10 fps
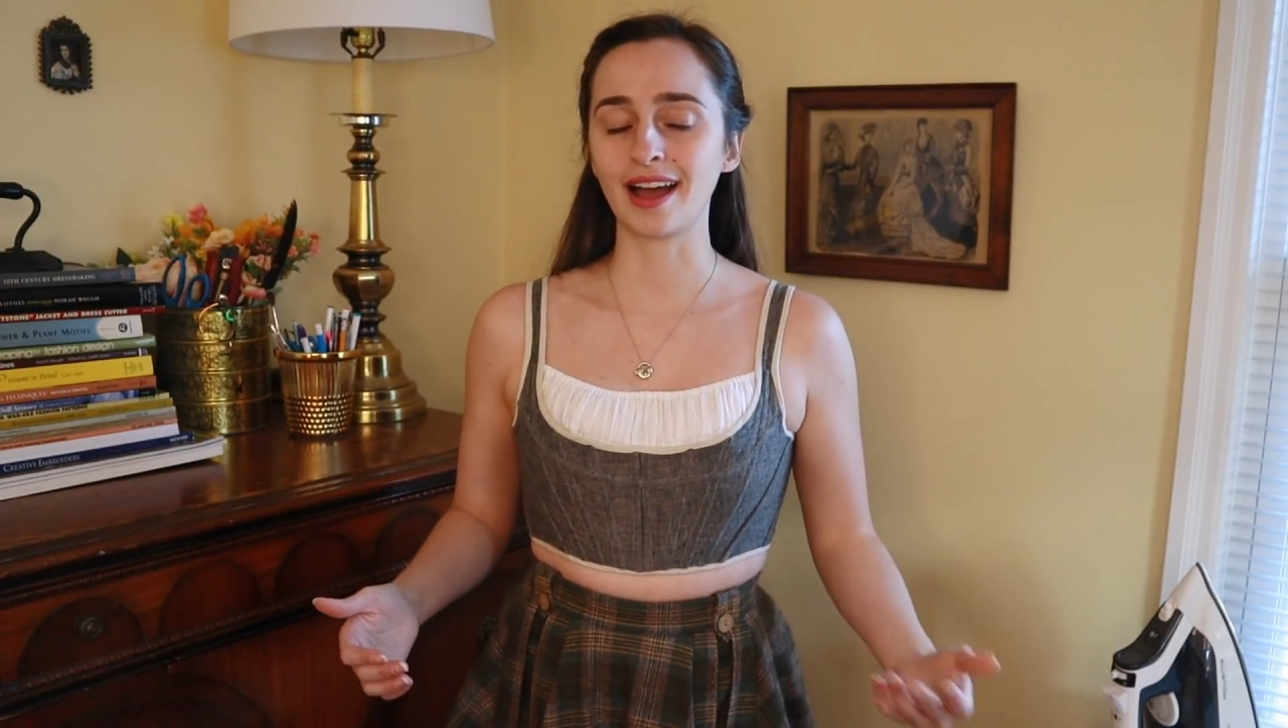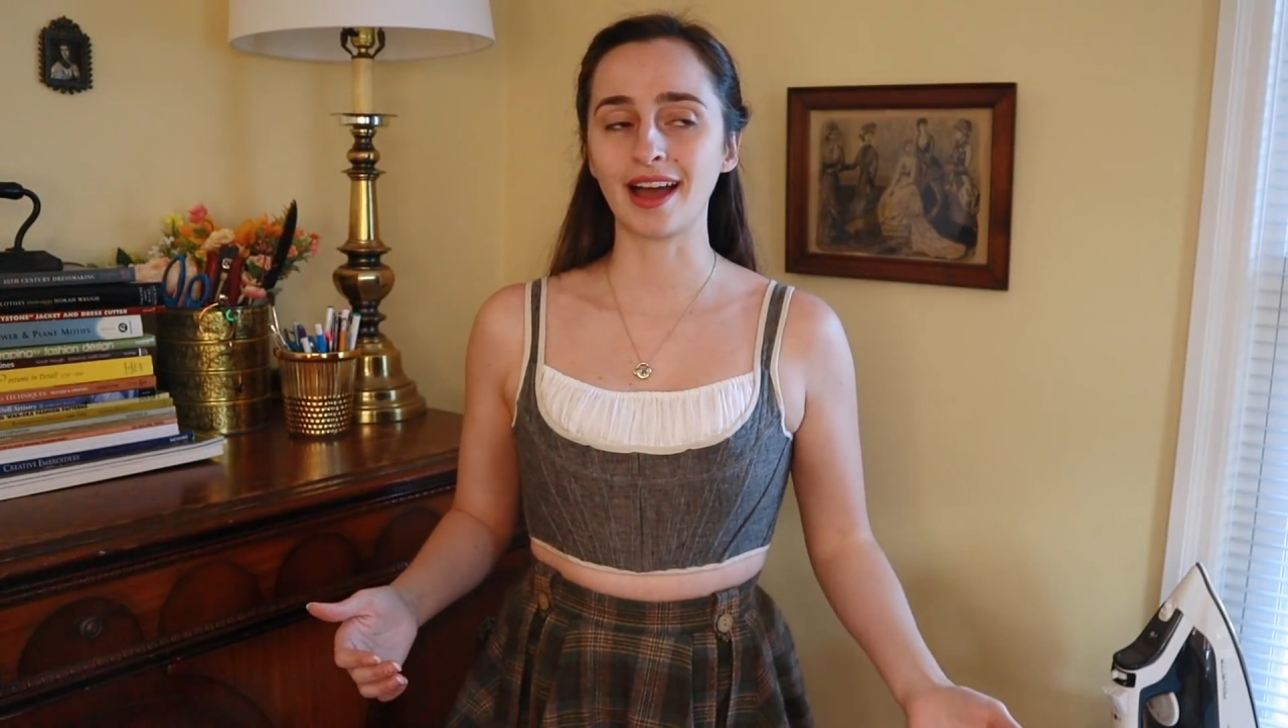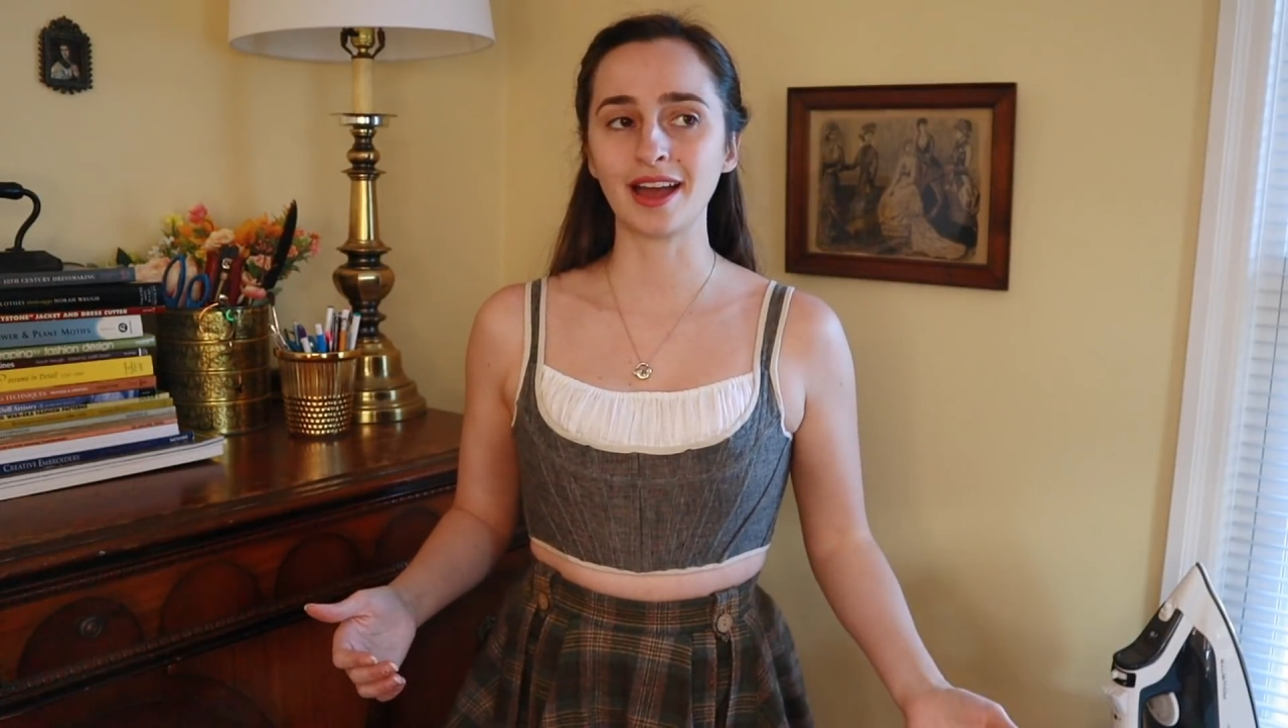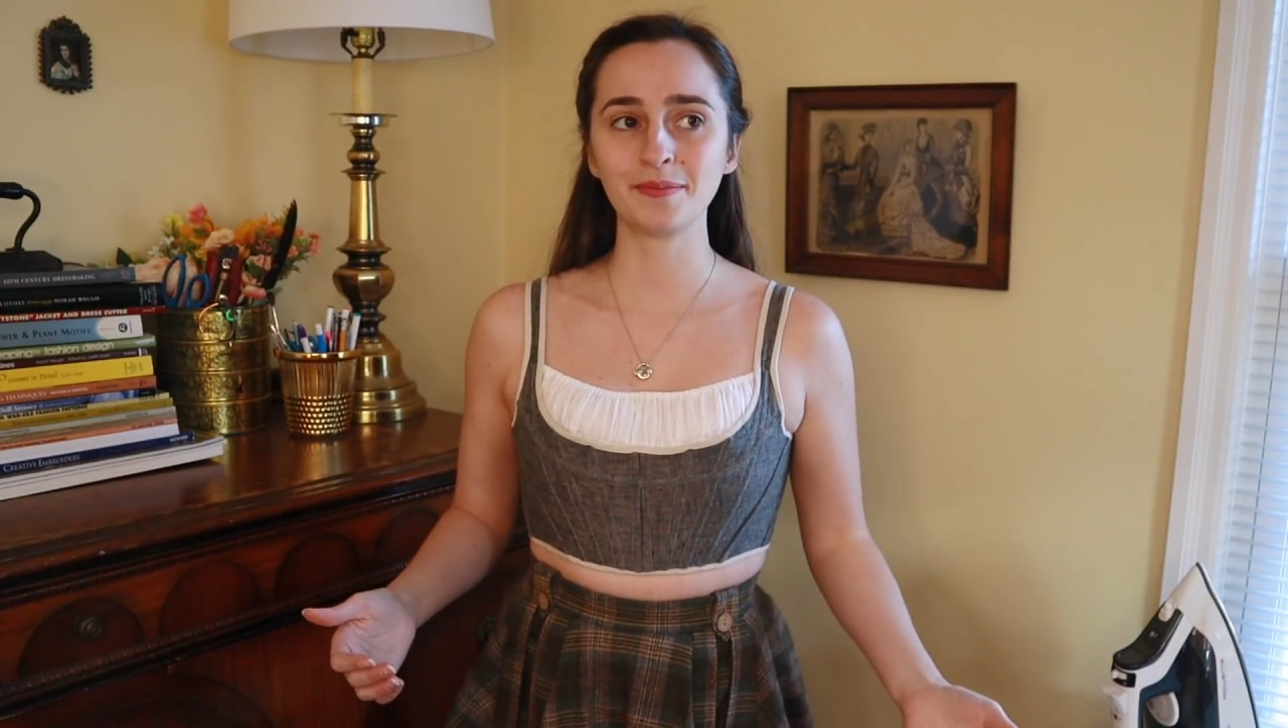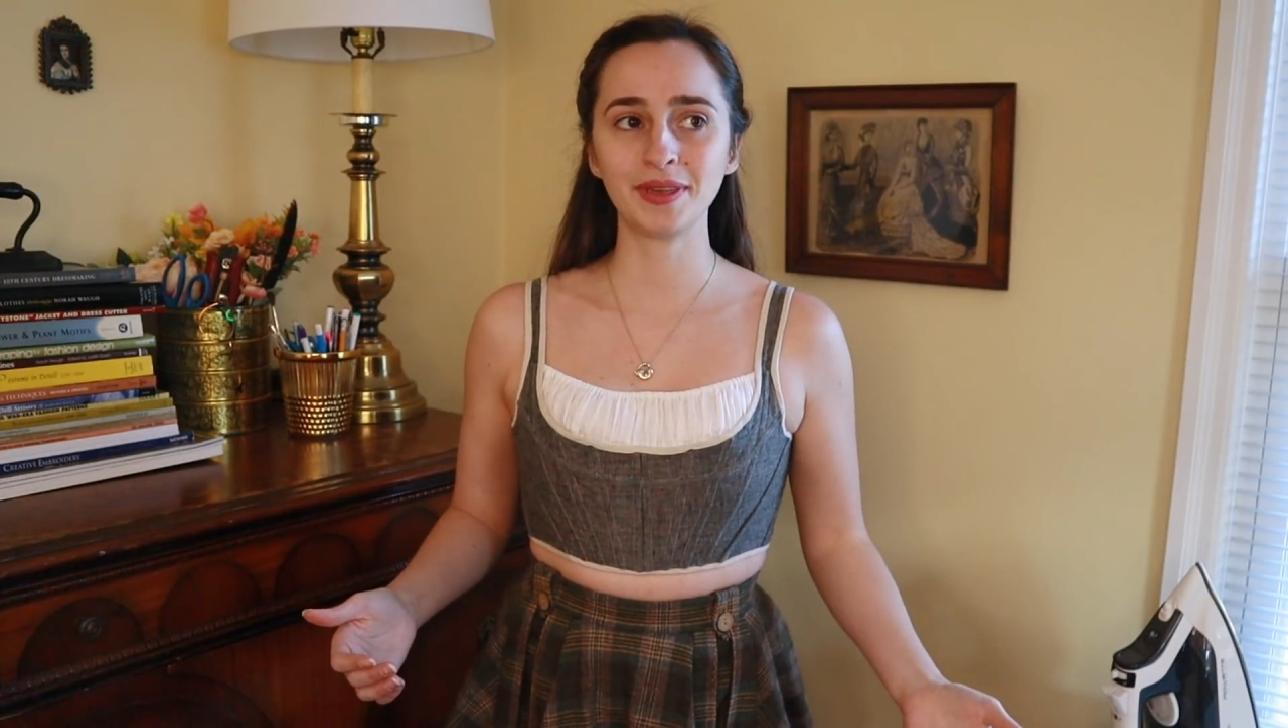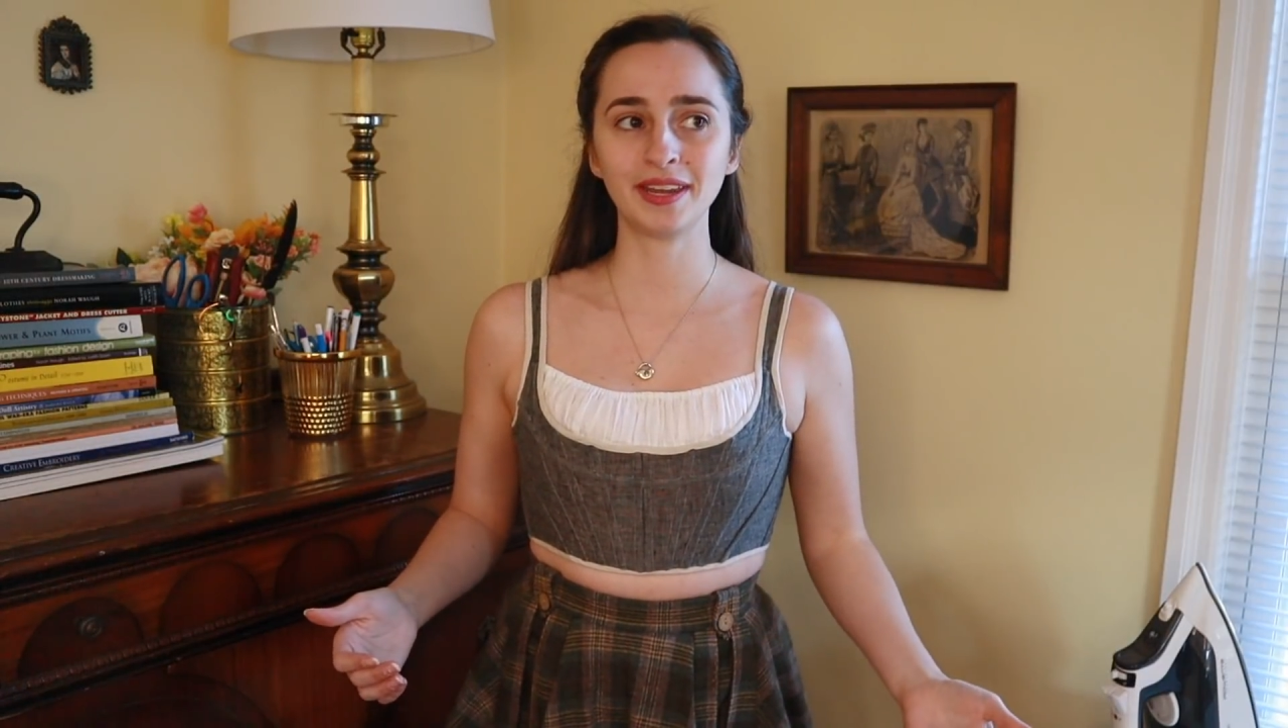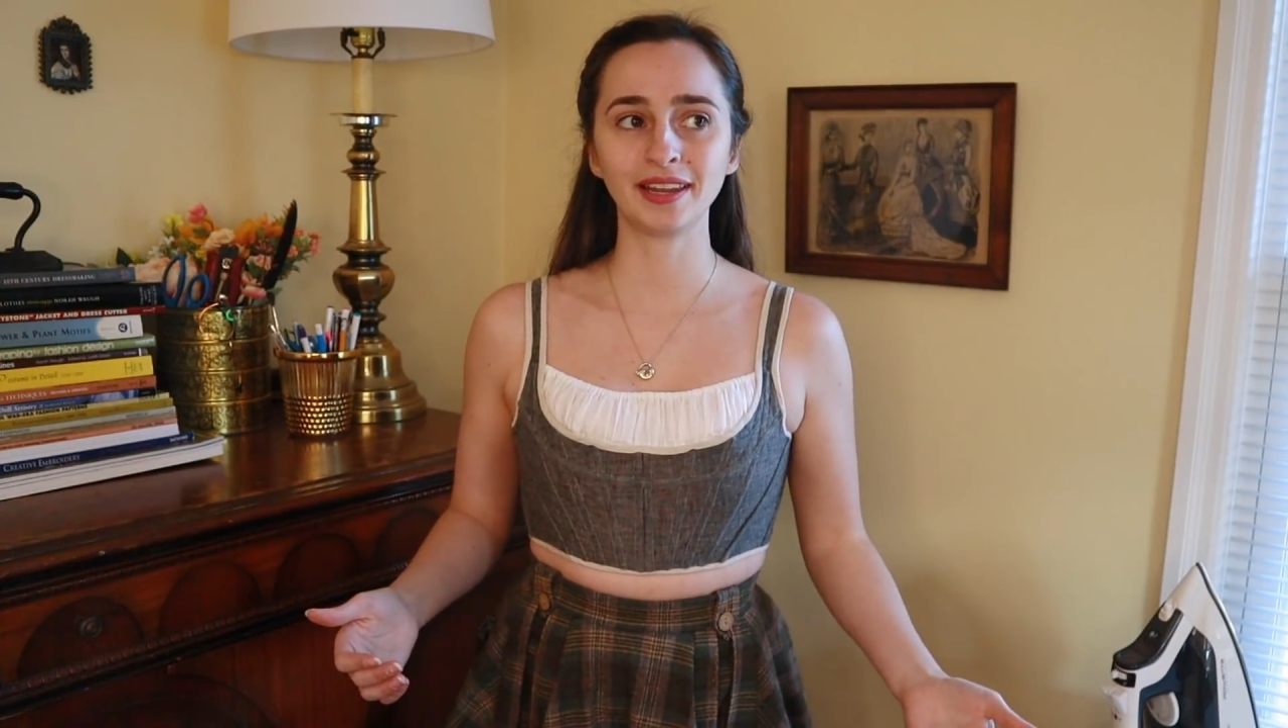I mean,